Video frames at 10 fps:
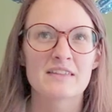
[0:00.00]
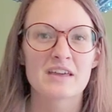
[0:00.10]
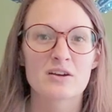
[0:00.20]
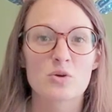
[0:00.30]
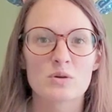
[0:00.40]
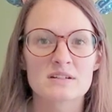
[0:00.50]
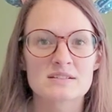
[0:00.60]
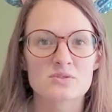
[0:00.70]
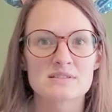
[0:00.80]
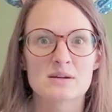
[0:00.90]
They had
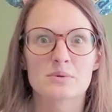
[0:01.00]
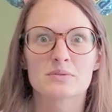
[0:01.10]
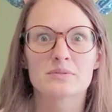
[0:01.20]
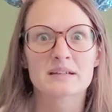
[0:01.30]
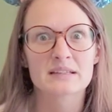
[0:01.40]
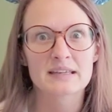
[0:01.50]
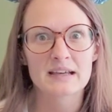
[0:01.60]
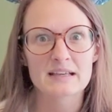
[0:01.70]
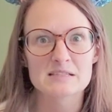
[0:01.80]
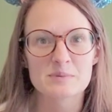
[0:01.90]
Corkcicles that were really nice,